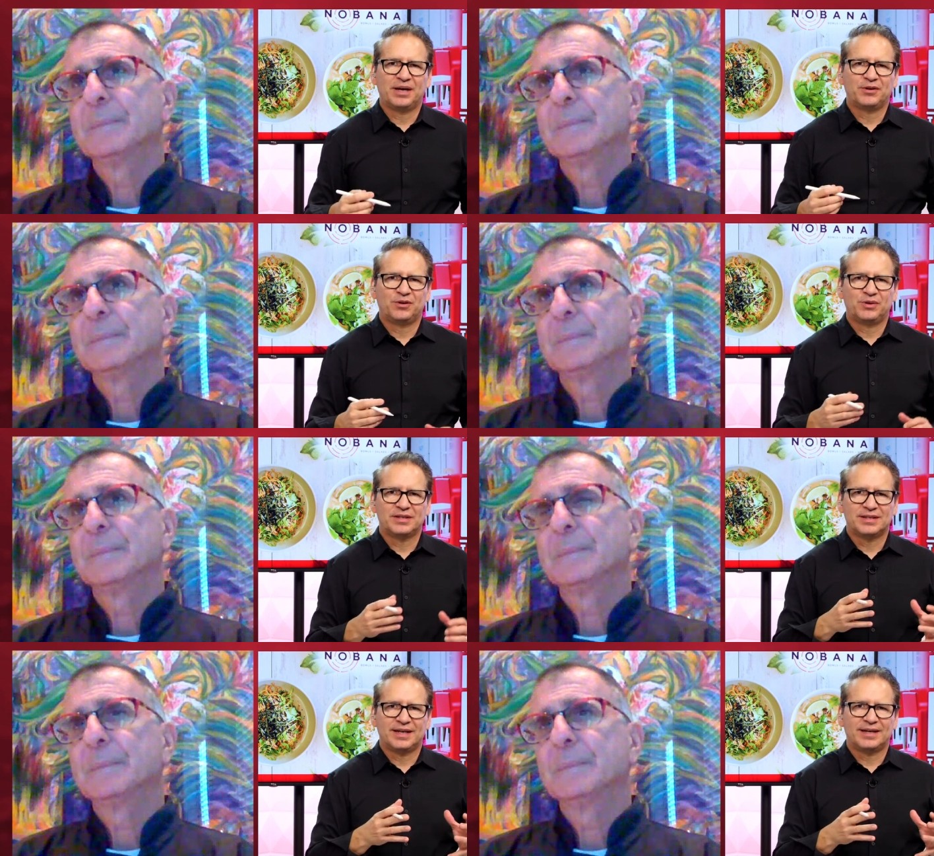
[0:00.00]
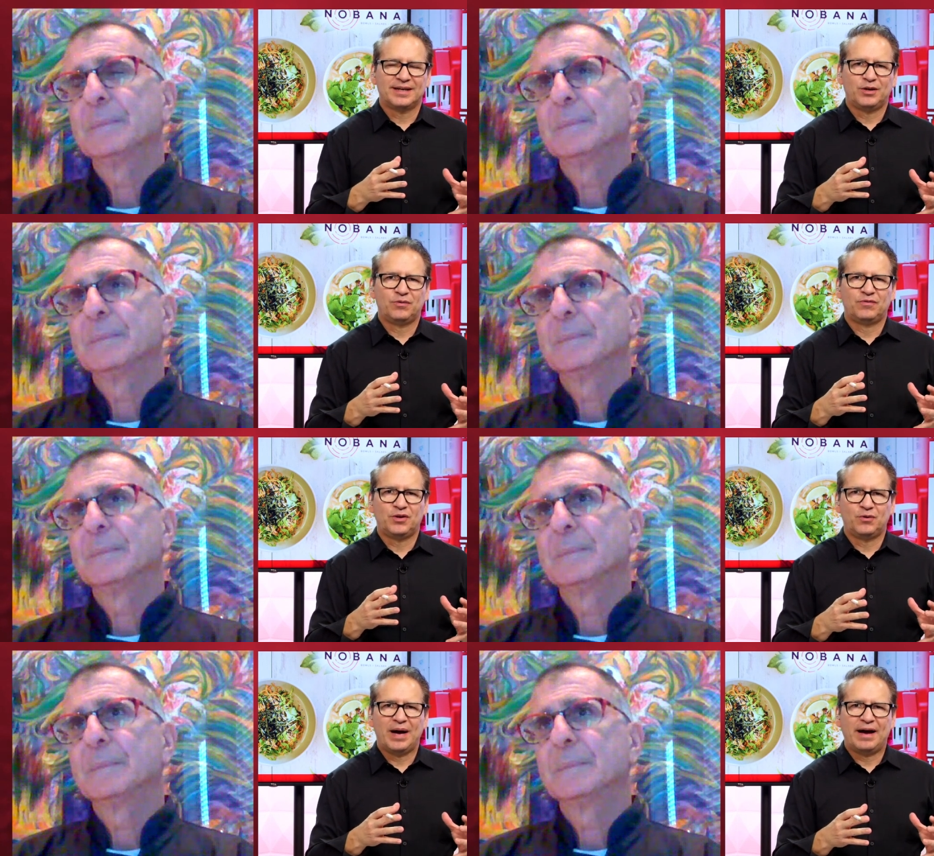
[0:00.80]
Speaker 1: about you, is that you,
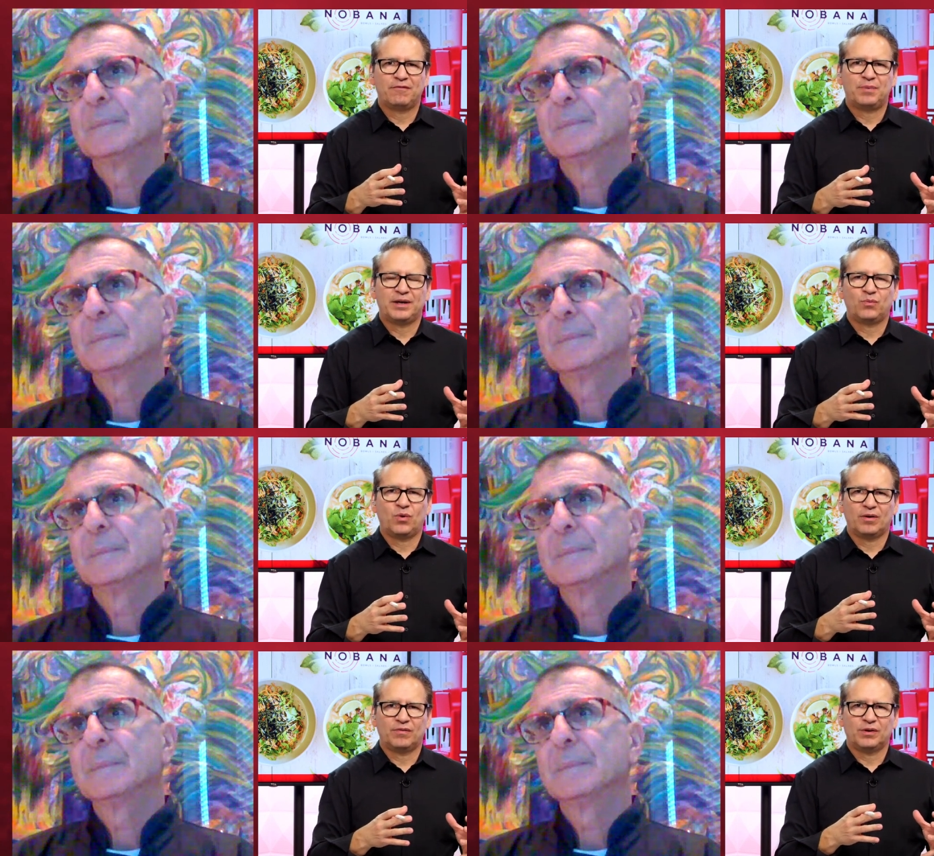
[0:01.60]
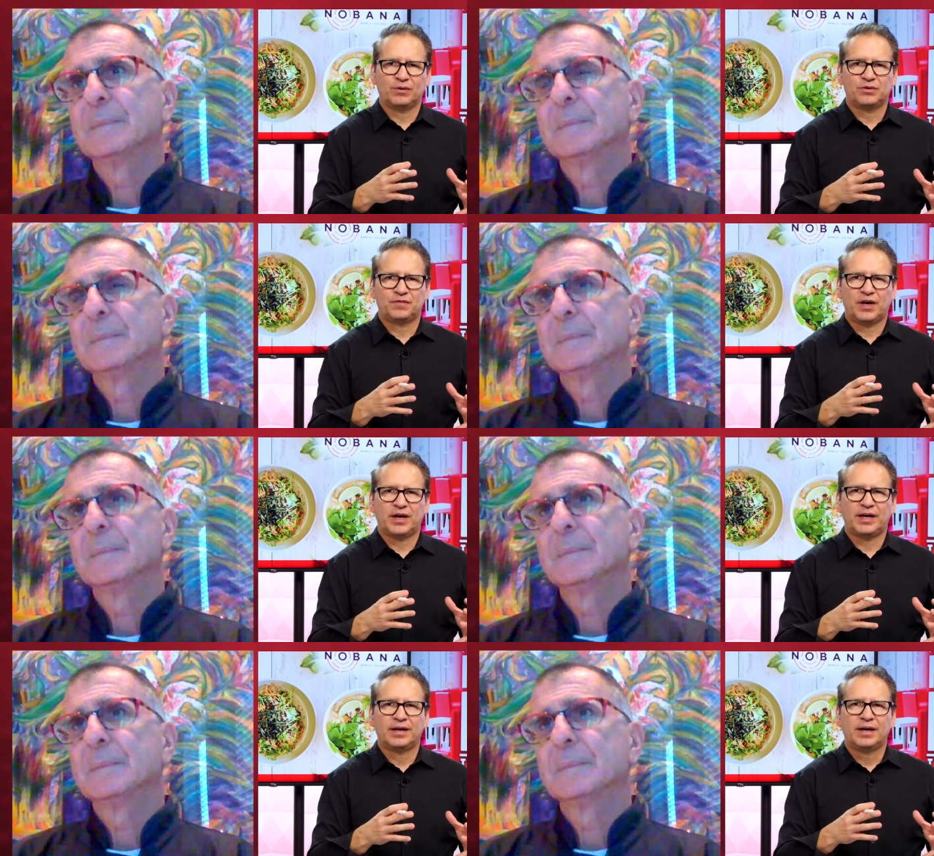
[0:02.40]
you have been one of those
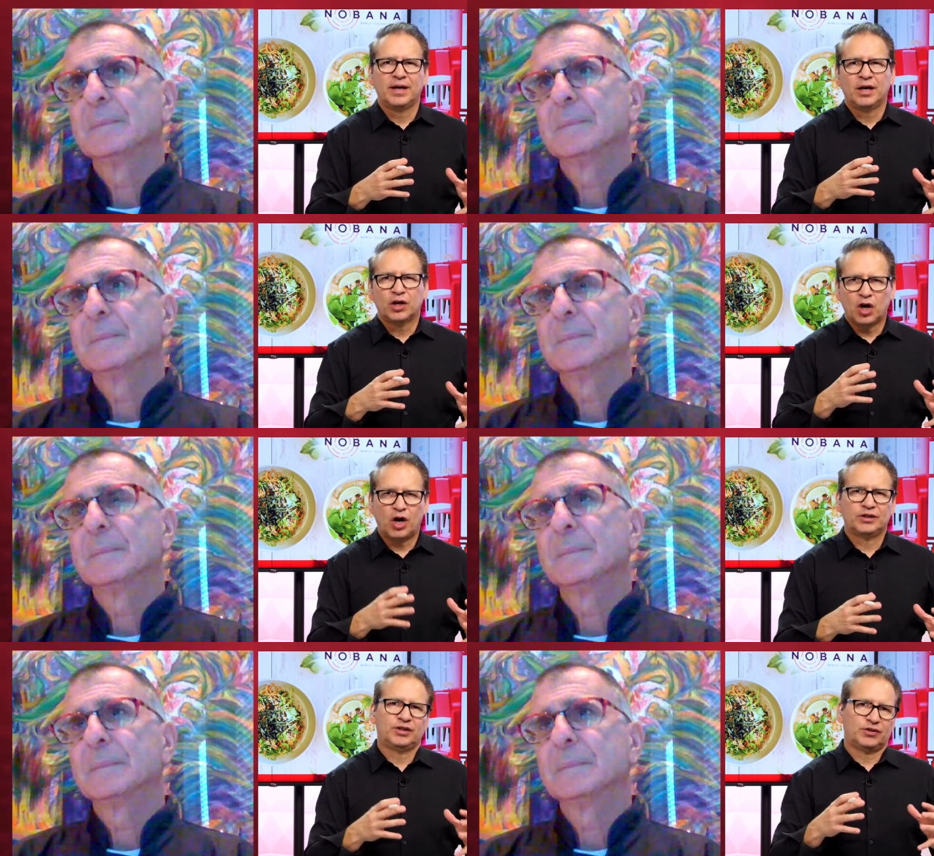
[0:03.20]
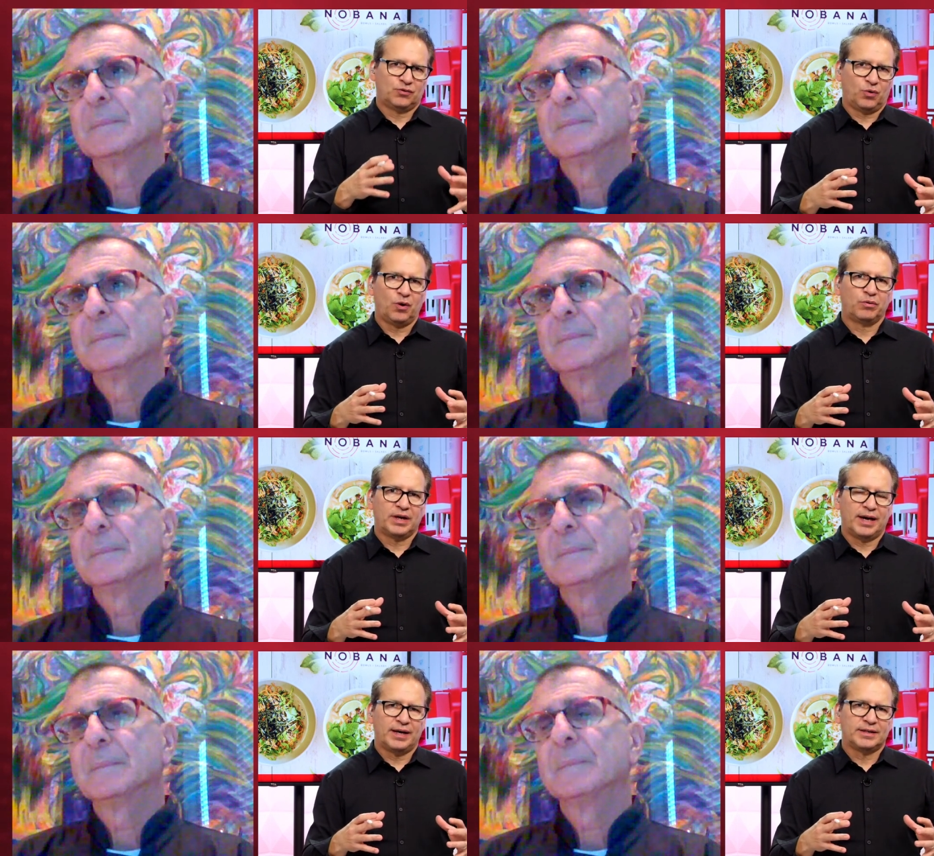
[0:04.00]
very cautious growth
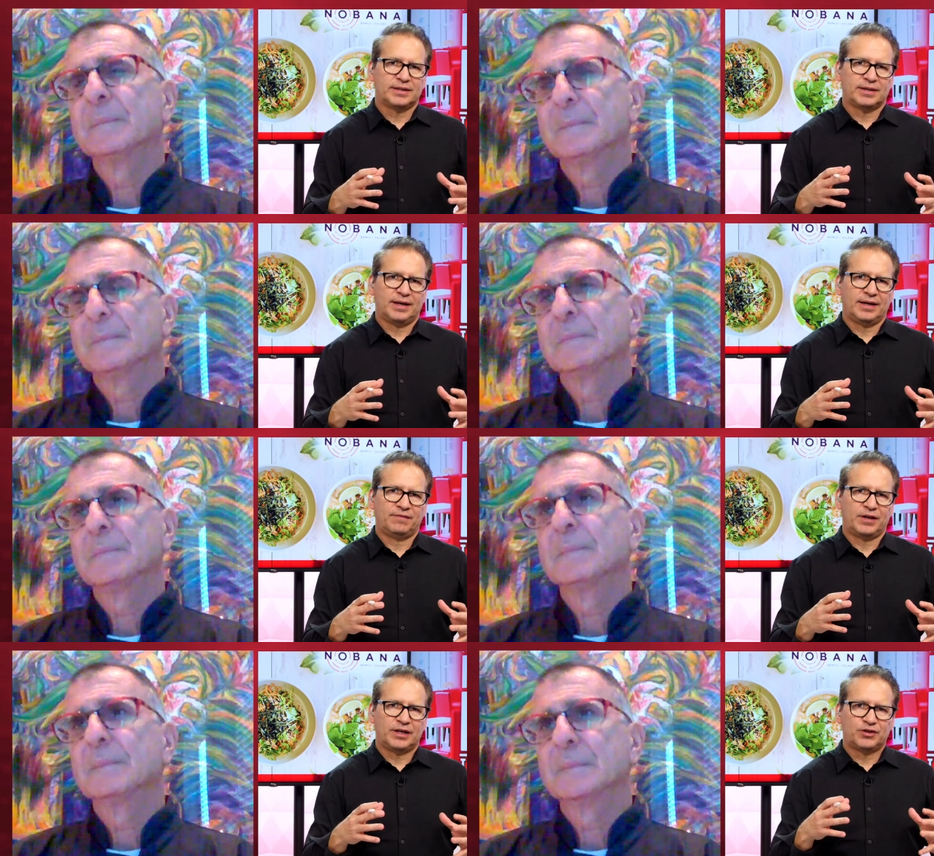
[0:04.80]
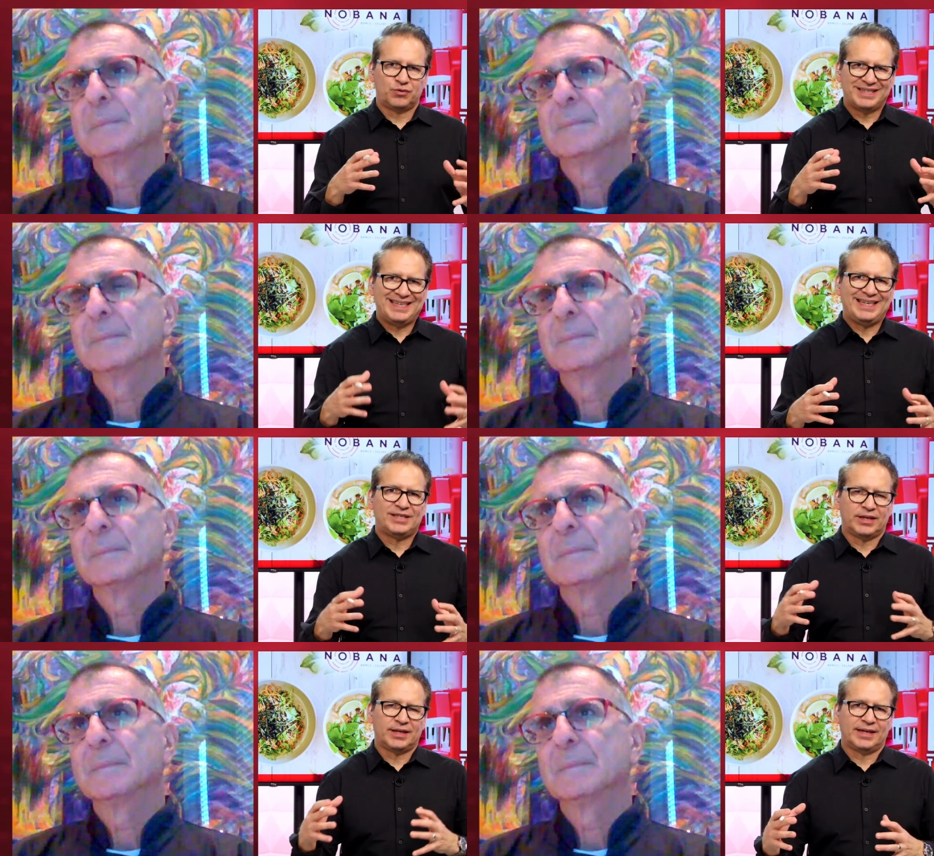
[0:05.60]
guys and very
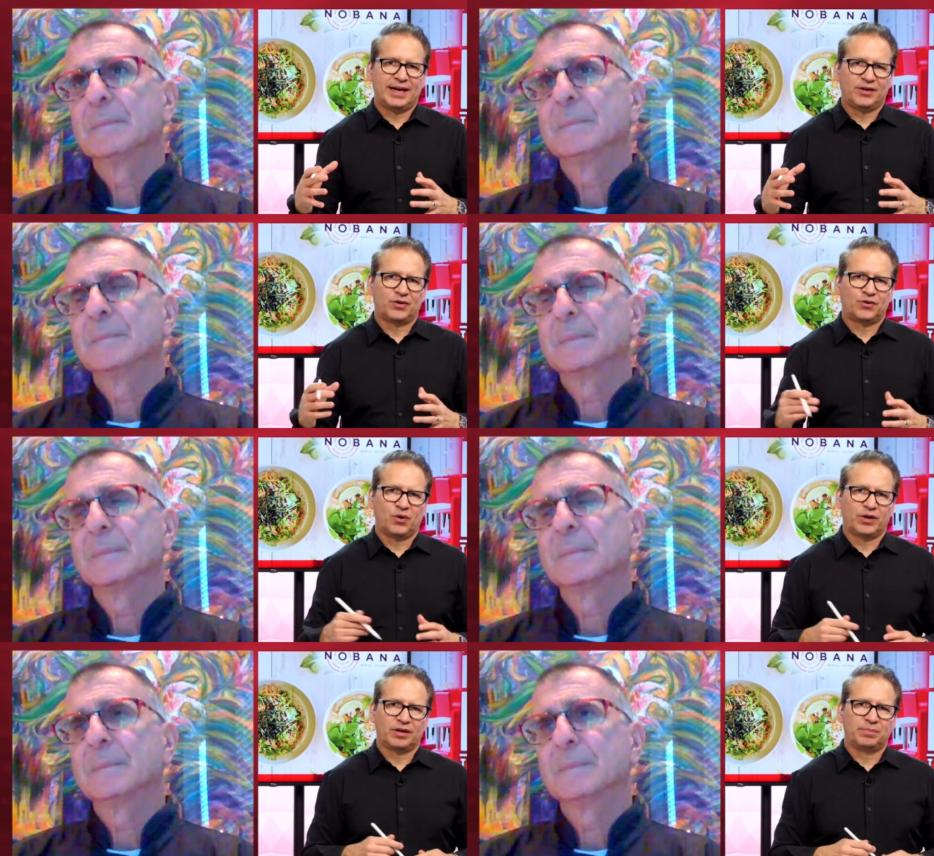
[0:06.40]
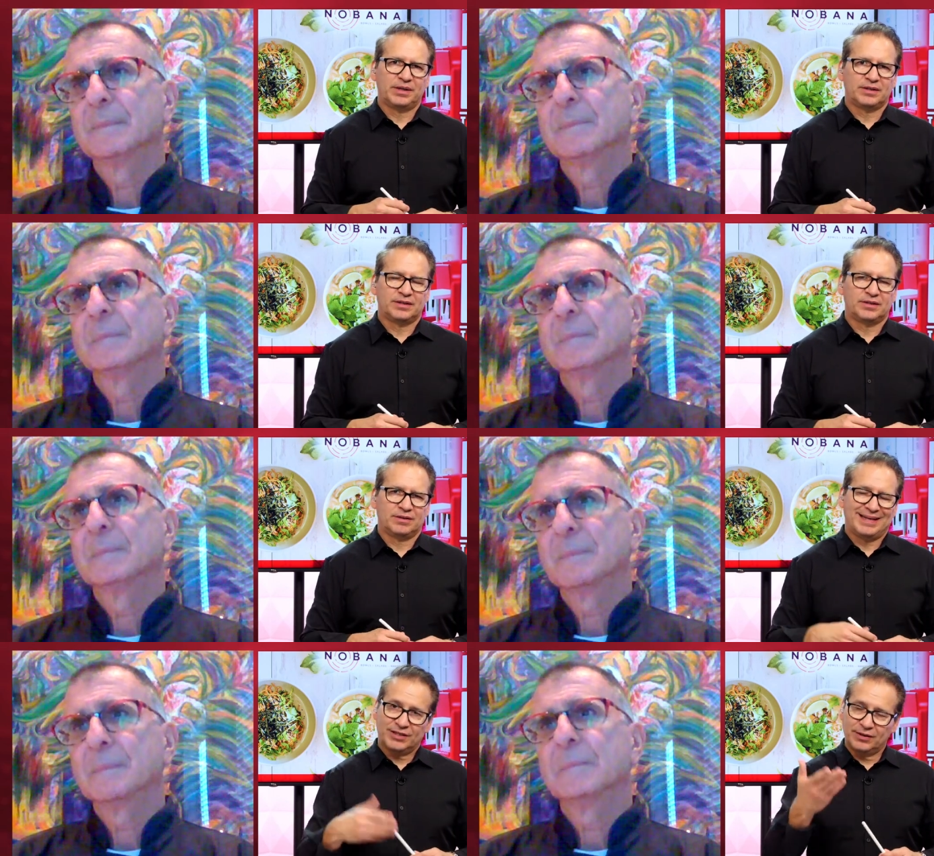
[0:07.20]
strategic in how you're growing your business. So
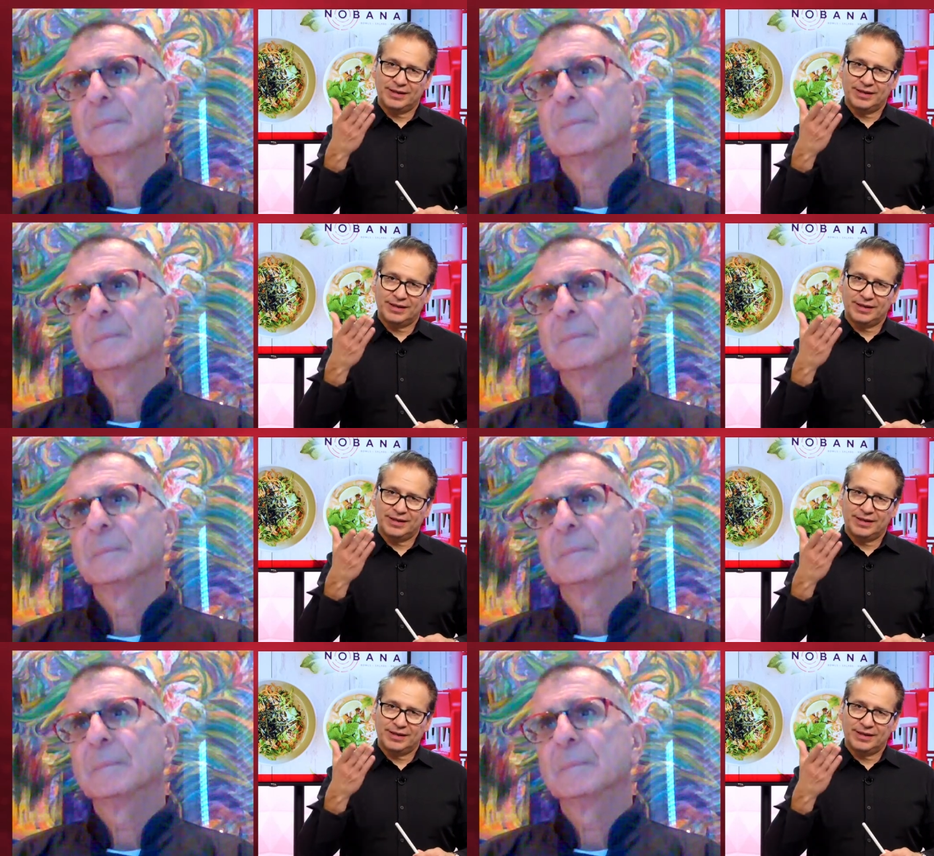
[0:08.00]
that's